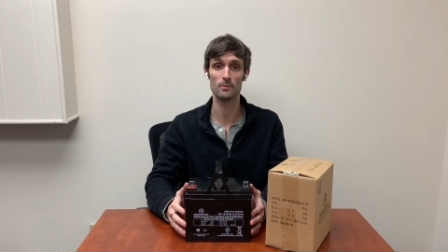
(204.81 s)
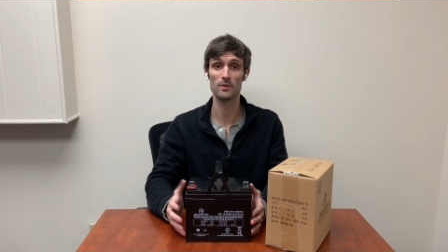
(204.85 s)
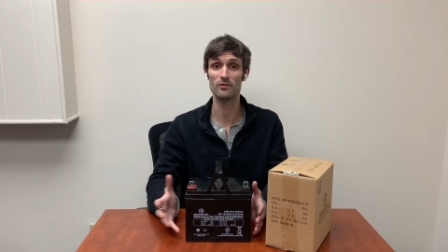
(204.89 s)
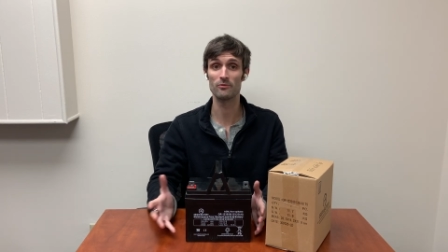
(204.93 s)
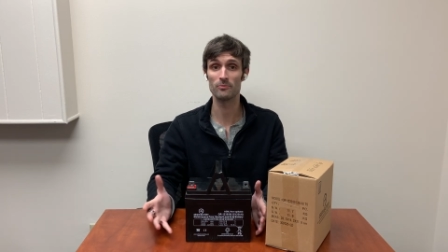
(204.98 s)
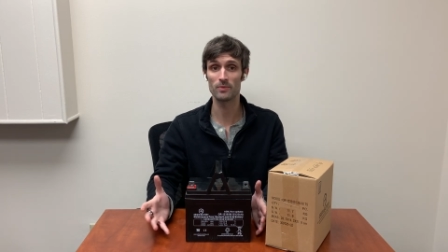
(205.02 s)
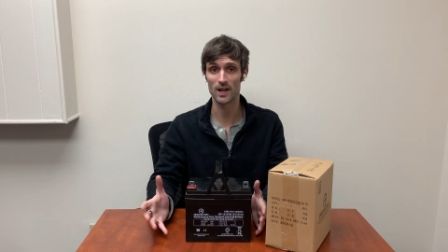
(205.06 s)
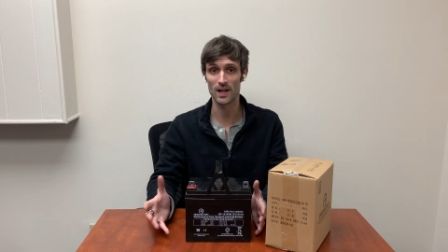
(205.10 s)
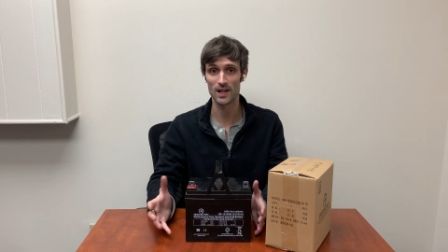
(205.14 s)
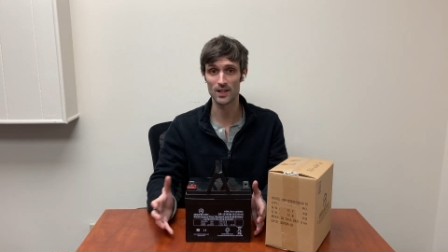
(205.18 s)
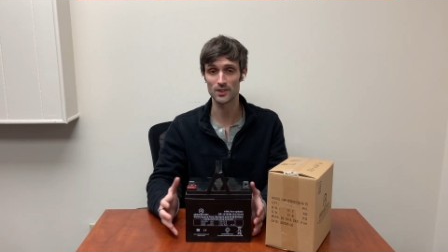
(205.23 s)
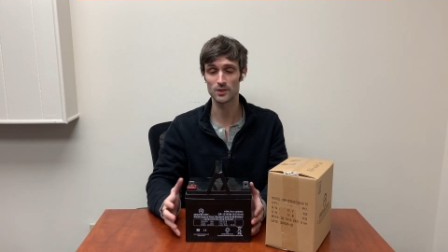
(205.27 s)
if
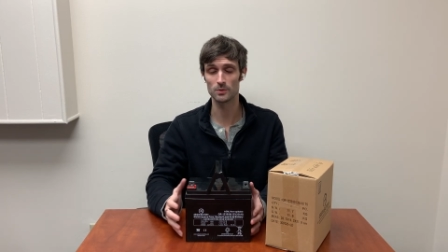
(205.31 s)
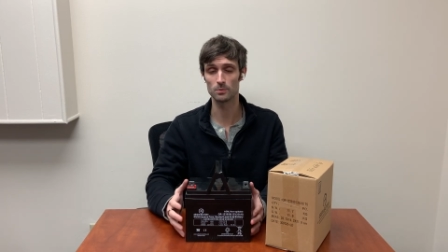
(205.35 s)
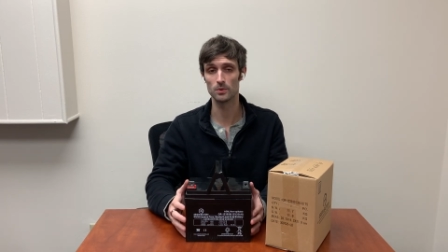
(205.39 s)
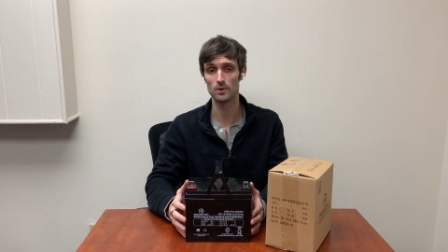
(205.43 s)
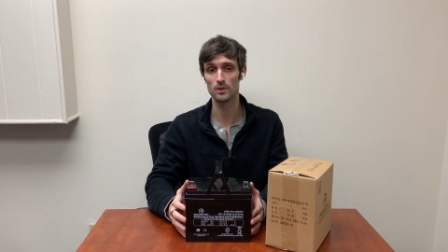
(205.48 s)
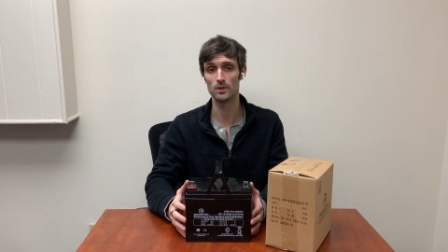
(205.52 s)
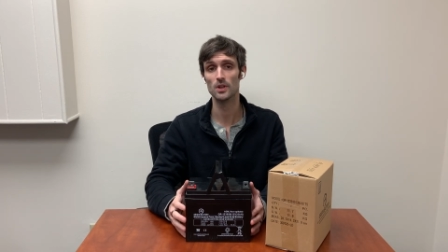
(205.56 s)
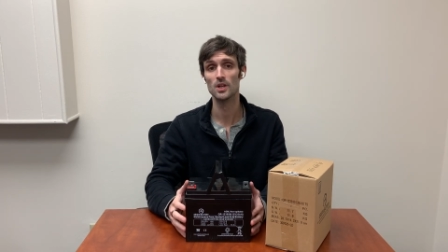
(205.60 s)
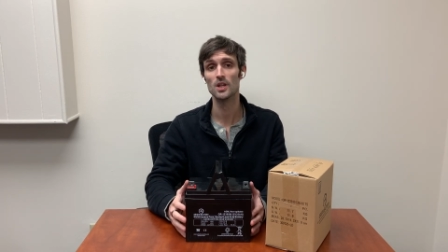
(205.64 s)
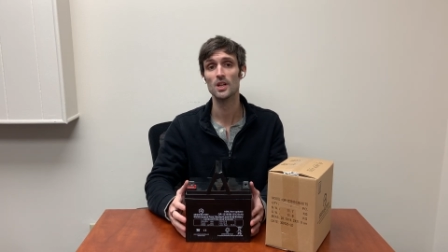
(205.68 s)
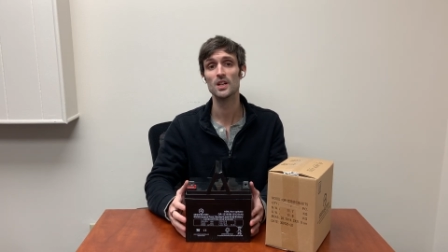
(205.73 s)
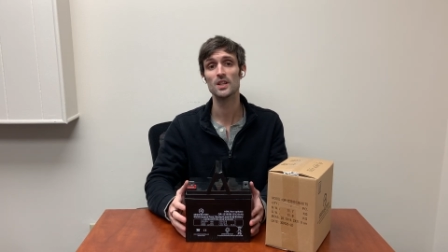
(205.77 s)

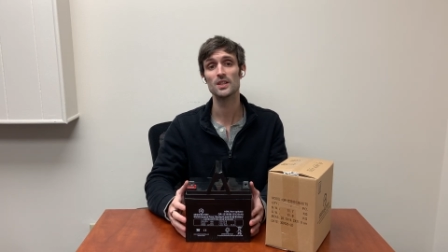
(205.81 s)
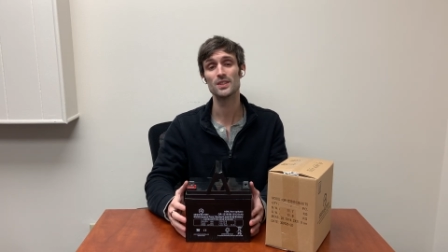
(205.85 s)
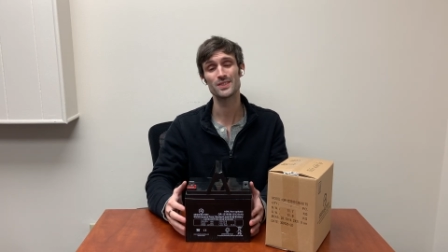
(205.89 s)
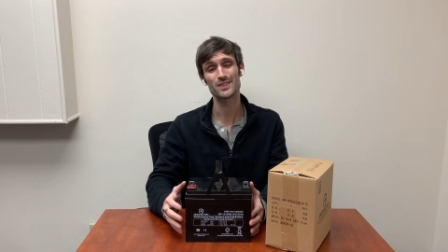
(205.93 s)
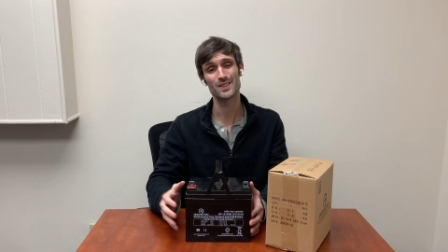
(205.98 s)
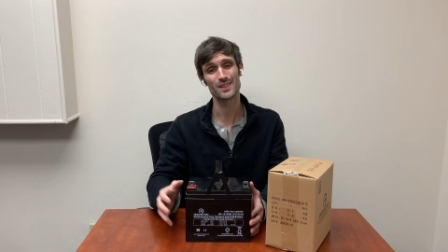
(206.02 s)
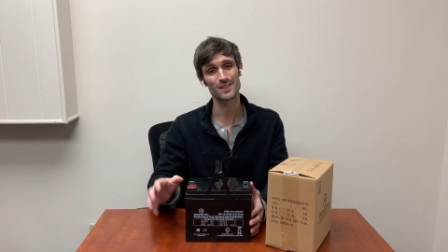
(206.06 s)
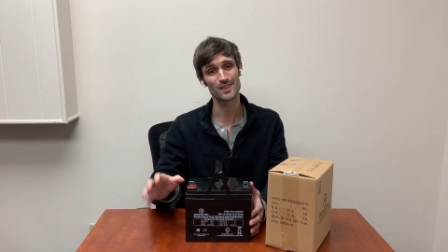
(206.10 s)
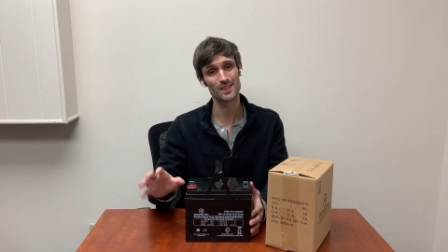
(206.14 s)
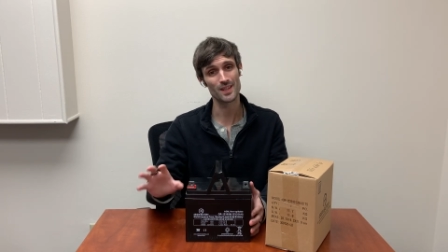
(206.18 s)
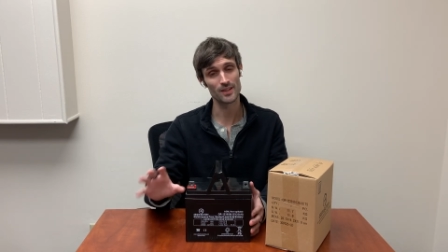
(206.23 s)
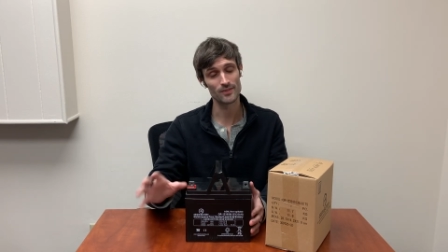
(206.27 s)
possible,
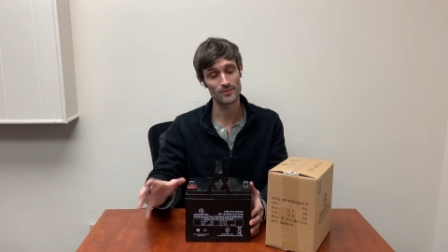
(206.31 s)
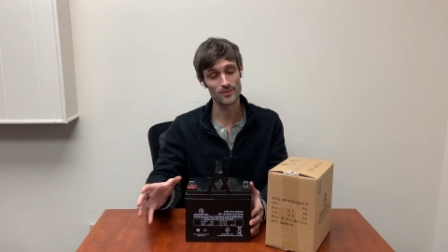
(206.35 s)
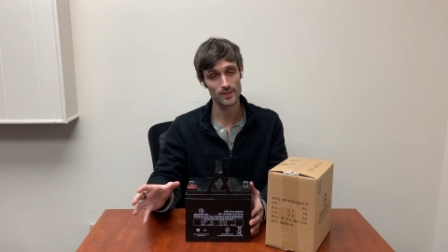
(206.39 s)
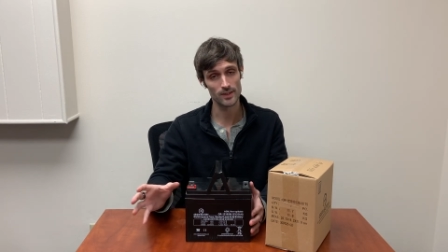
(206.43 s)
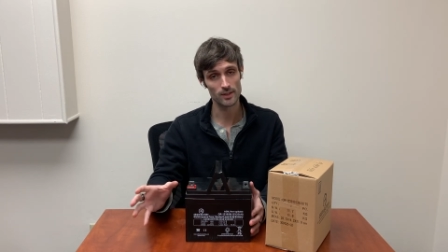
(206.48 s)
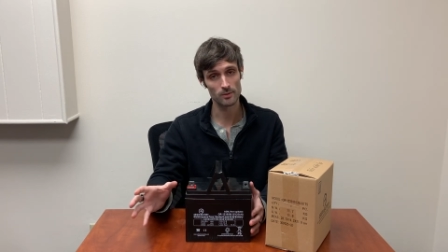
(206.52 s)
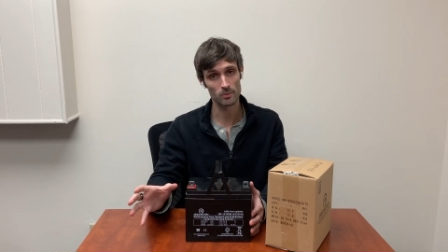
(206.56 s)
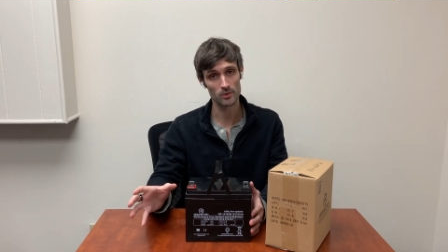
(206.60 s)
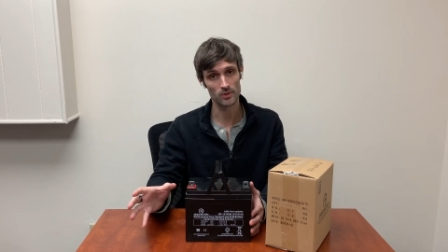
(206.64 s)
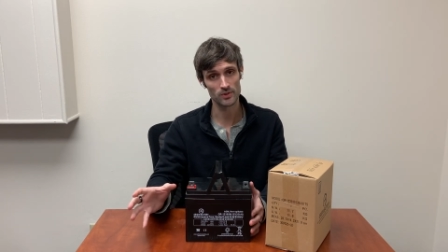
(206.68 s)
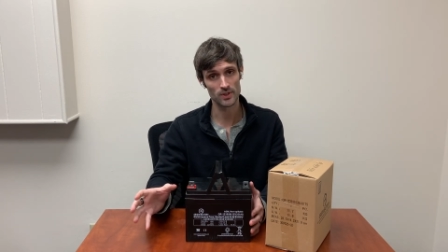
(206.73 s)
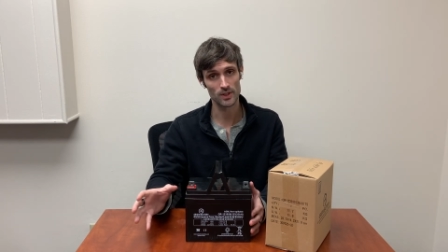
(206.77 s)
stick to that
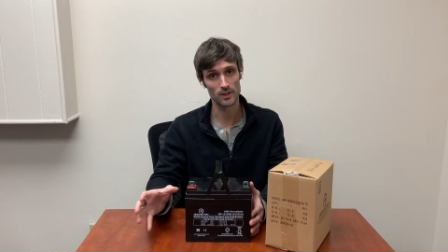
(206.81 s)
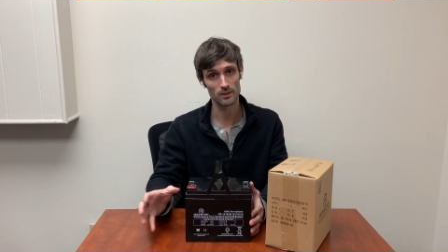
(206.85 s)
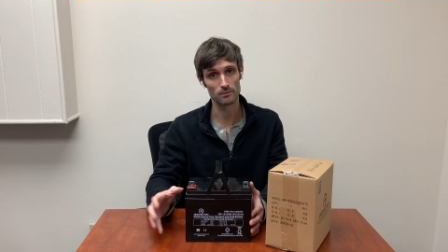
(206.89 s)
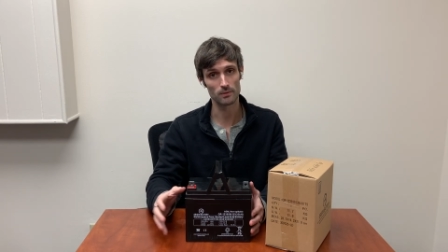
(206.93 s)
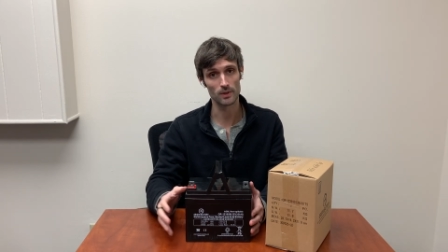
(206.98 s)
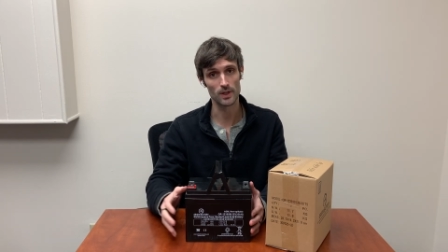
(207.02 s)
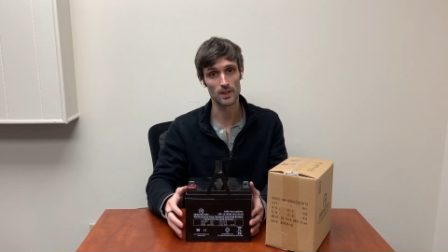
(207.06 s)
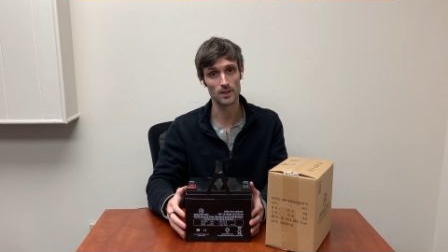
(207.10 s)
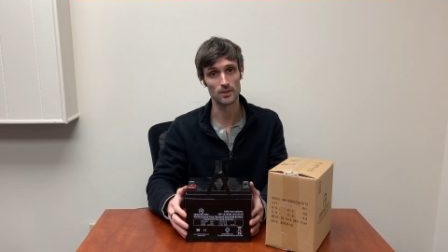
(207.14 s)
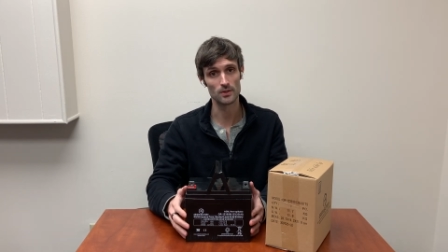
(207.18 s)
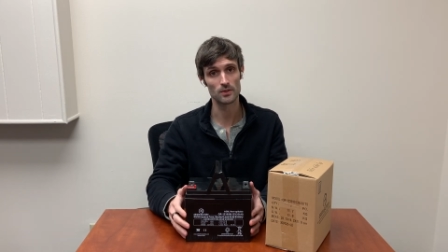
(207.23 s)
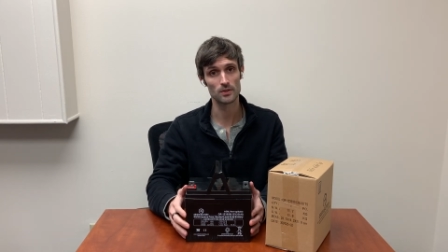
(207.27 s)
50%
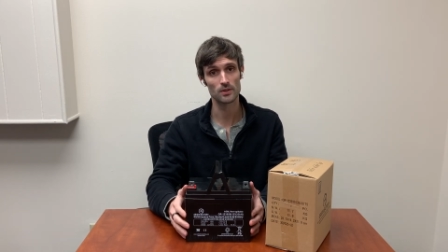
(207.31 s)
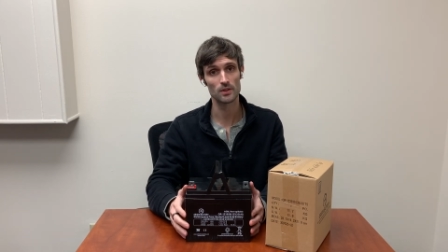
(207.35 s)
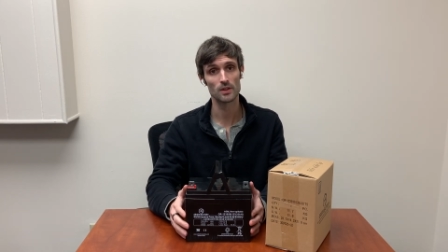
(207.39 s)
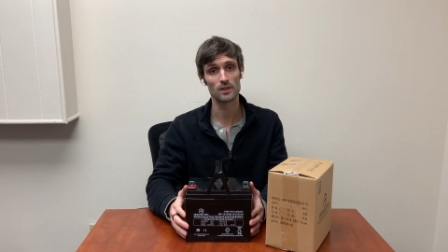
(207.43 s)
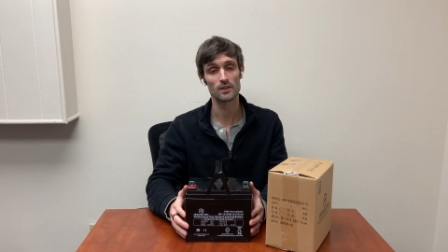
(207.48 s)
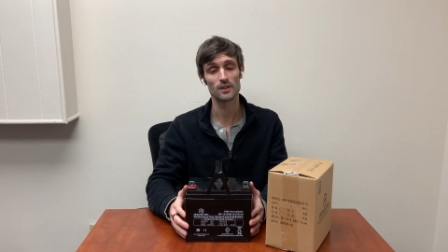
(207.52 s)
range.